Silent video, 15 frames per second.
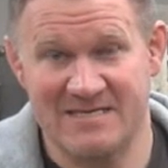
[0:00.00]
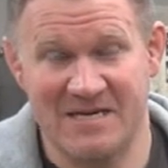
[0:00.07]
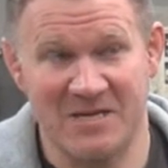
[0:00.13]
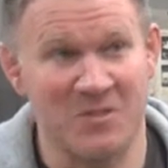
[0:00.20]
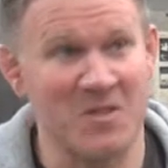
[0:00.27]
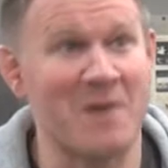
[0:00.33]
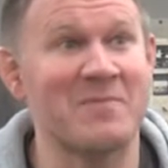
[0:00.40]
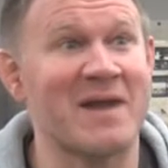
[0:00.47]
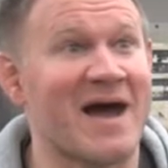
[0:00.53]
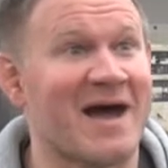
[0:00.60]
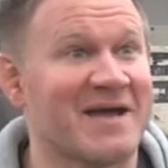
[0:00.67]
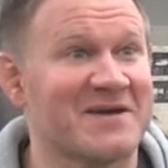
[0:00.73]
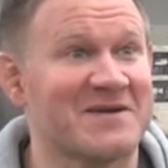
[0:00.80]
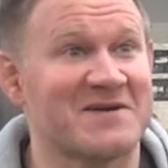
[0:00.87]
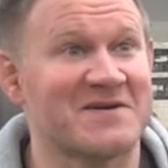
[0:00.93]

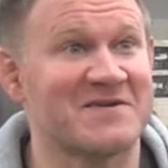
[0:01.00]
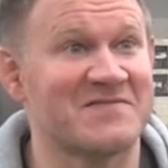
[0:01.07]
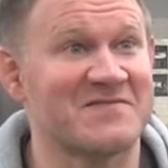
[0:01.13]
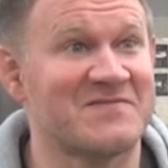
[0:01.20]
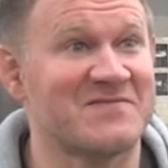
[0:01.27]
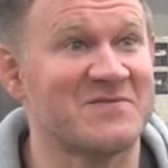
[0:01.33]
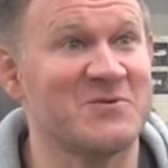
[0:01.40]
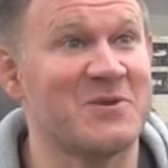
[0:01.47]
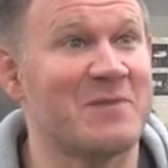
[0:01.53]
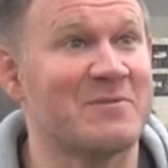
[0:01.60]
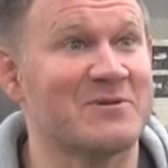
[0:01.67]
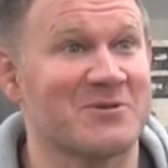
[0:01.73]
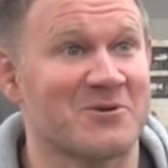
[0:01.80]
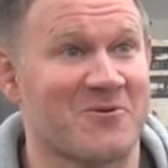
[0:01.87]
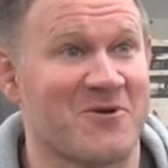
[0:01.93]
alumni of
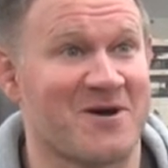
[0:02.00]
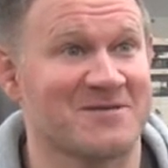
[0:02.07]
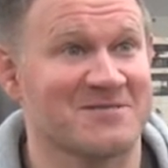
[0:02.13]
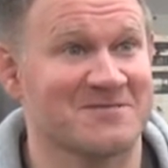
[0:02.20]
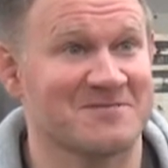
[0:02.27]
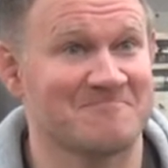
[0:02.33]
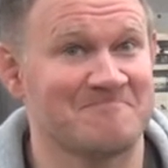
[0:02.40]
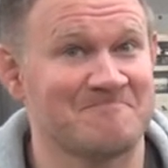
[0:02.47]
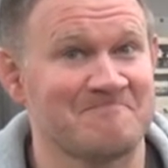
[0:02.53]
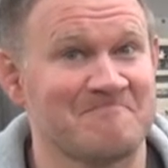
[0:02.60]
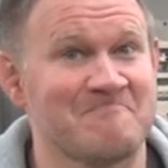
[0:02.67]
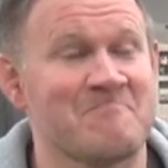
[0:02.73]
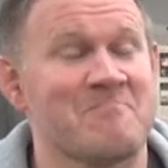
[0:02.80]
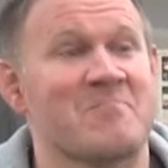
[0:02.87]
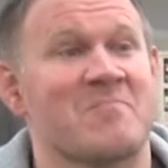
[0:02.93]
UW La Crosse,
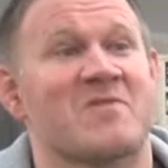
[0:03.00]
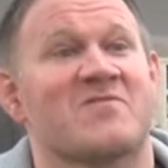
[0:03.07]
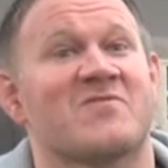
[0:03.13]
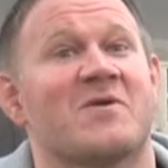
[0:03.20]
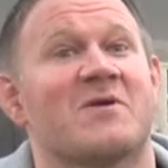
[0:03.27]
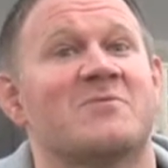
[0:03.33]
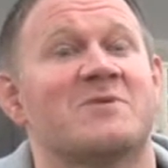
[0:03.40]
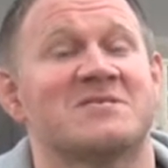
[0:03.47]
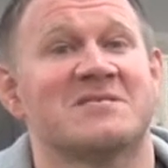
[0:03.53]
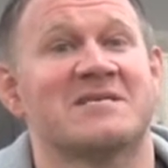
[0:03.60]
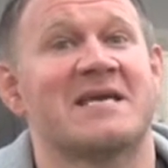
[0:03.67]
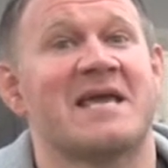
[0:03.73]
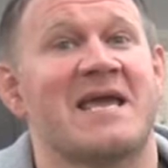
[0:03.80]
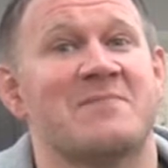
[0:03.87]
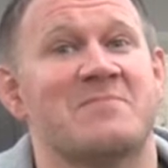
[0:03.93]
so I
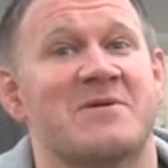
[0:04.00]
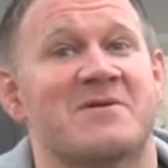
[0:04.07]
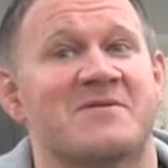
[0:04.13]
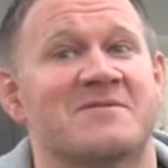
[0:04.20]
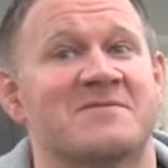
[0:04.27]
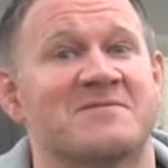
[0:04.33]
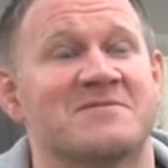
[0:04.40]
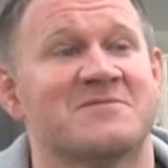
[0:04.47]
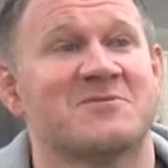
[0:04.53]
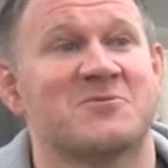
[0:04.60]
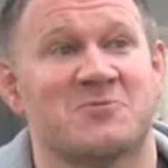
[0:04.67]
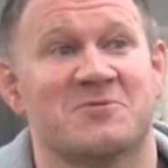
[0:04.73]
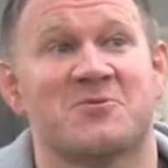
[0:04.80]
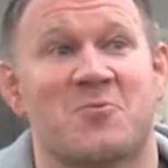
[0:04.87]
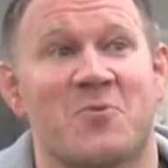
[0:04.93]
originally came here
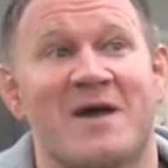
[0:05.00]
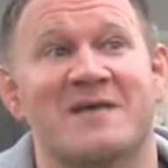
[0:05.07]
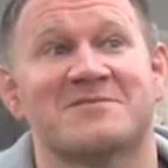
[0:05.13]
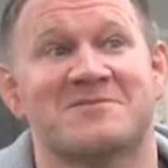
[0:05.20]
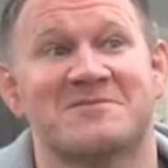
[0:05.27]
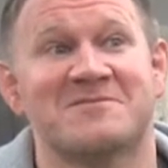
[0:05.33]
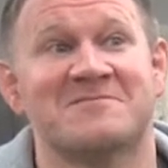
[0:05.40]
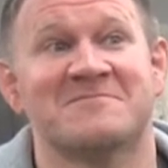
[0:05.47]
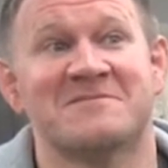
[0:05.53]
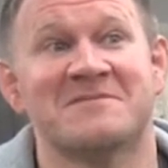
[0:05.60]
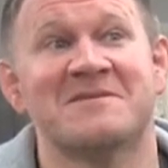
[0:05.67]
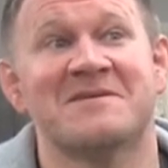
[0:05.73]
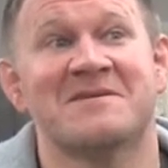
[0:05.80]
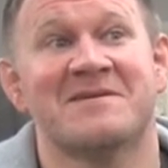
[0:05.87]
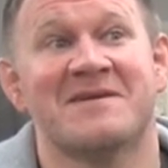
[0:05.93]
to wrestle,
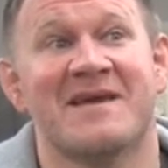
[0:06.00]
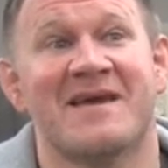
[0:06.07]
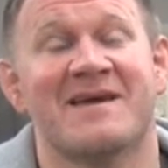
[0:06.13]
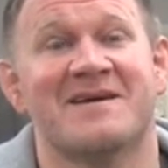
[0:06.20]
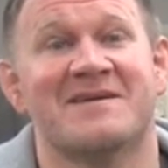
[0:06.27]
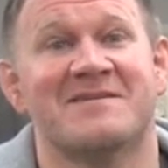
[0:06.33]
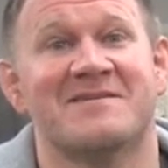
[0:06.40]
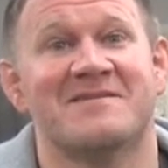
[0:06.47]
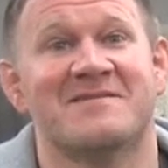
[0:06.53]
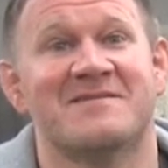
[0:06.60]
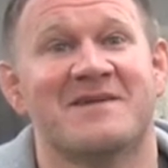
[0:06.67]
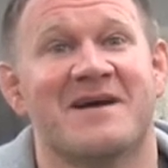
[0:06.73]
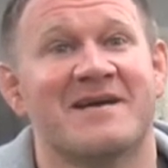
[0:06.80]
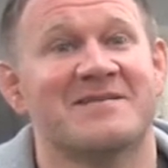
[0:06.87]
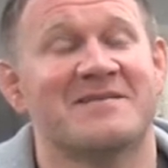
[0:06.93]
and
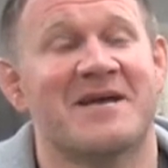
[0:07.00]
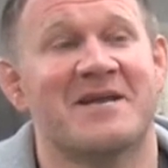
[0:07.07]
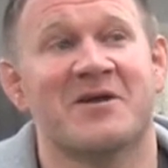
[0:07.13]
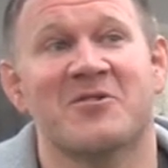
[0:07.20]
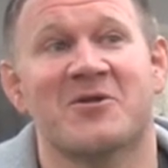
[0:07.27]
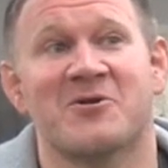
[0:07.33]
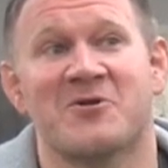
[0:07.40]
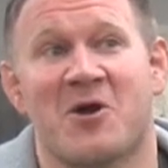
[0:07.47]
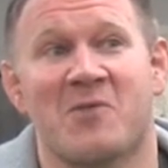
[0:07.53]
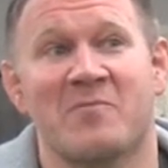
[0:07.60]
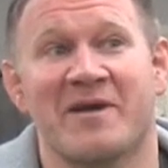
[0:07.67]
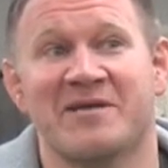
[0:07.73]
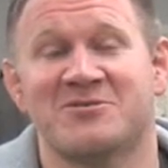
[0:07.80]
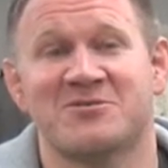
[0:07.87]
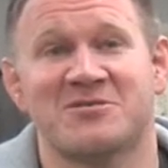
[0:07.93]
I declared an
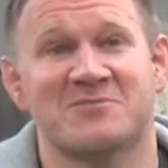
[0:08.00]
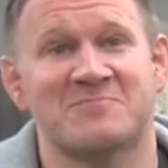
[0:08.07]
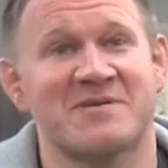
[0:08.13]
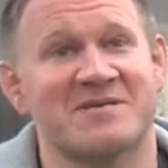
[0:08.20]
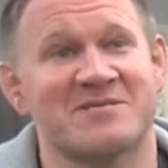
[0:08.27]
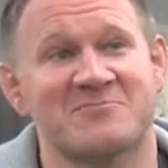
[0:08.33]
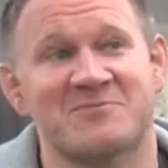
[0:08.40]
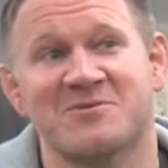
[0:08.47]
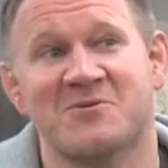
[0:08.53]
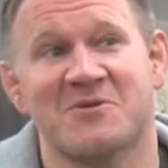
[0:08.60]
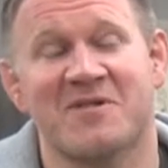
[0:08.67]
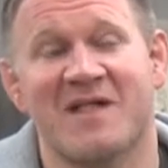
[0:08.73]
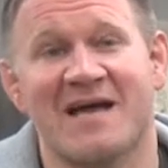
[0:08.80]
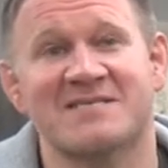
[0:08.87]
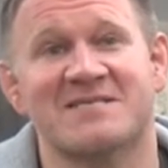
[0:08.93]
art major just because it was the
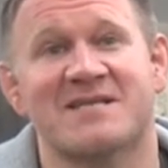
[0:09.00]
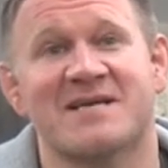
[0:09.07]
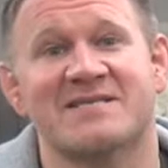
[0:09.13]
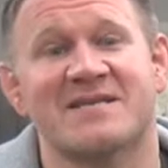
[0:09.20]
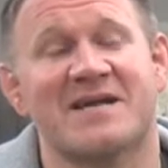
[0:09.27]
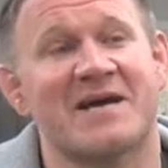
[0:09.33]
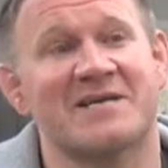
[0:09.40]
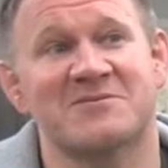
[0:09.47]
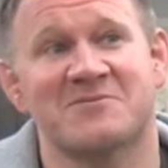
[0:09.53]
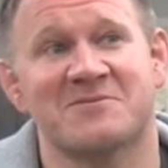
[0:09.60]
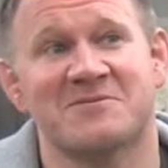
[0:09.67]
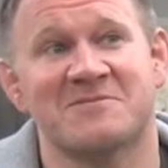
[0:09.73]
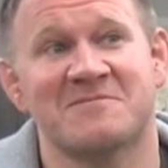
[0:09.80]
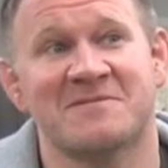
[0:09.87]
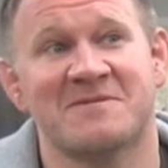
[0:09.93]
only class I liked in high
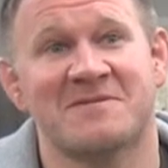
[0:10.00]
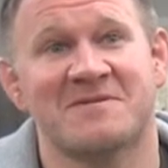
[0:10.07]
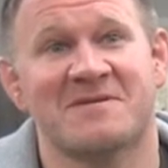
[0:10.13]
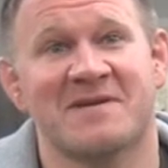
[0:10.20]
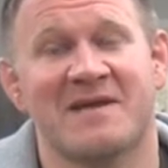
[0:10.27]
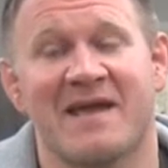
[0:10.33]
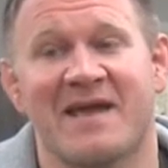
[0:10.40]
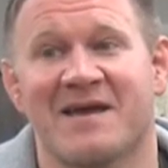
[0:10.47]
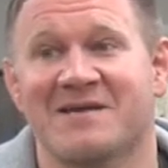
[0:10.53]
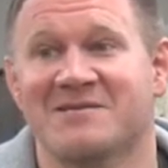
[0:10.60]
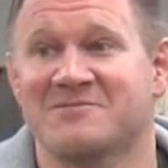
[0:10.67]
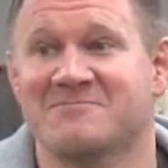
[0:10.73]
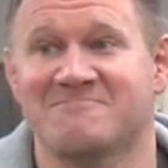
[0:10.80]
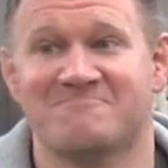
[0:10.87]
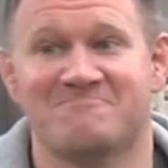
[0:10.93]
school,
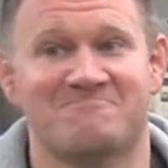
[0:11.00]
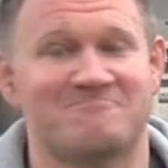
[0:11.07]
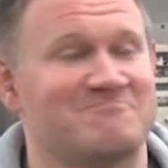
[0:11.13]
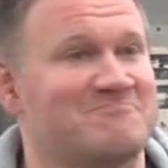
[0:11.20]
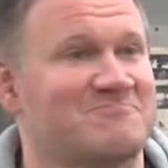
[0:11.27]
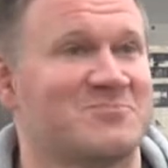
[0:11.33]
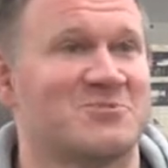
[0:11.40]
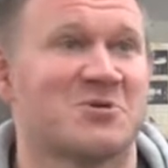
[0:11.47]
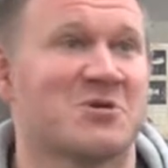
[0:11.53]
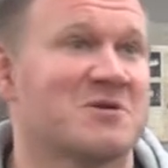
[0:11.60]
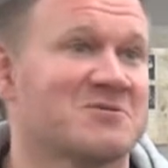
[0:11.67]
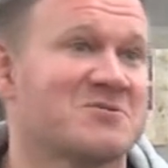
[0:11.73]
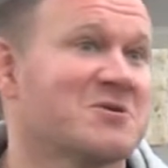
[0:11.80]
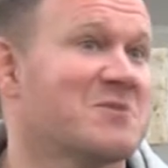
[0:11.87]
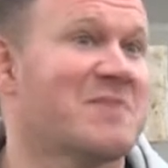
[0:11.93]
and
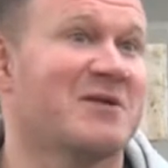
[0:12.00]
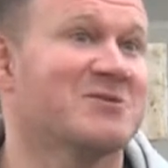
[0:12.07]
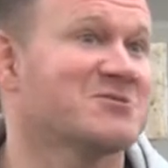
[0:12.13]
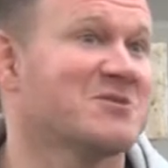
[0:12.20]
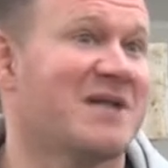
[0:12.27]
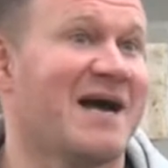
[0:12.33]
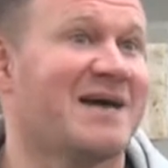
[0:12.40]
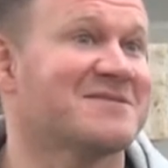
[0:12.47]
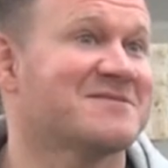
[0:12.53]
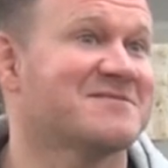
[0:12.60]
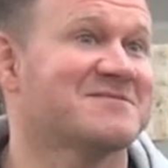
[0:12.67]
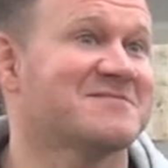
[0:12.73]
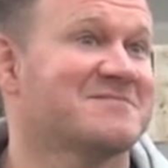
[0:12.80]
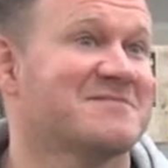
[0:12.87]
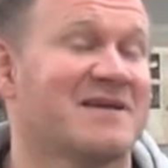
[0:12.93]
took a metals
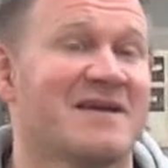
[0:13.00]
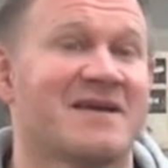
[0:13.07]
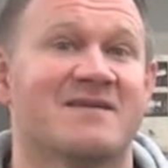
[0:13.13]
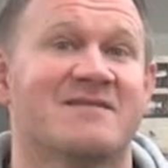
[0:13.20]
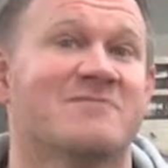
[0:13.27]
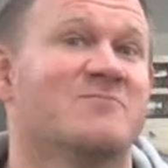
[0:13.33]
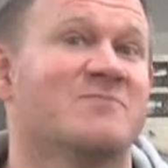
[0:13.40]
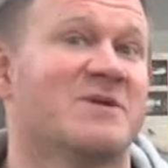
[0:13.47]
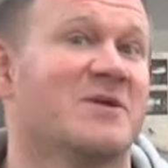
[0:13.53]
class, and